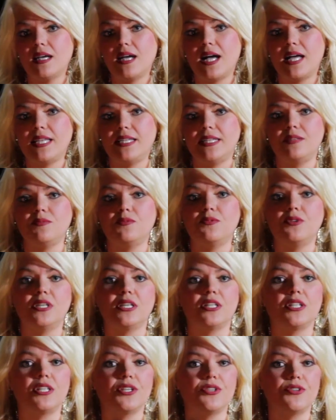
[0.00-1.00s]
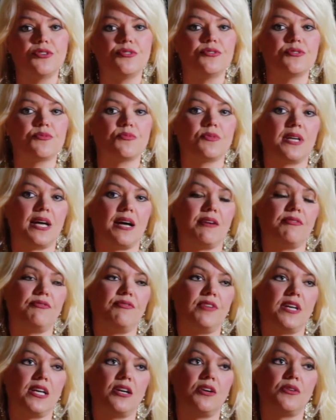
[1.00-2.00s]
I didn't want to lose what I
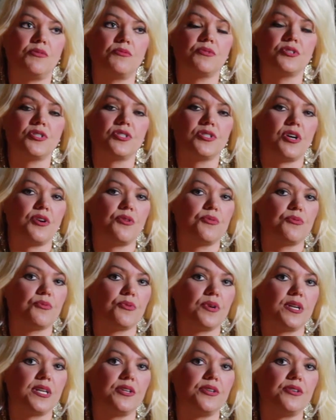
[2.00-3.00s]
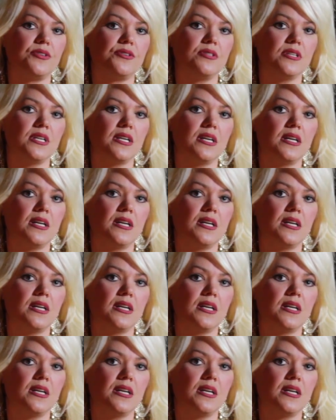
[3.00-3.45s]
felt was so real.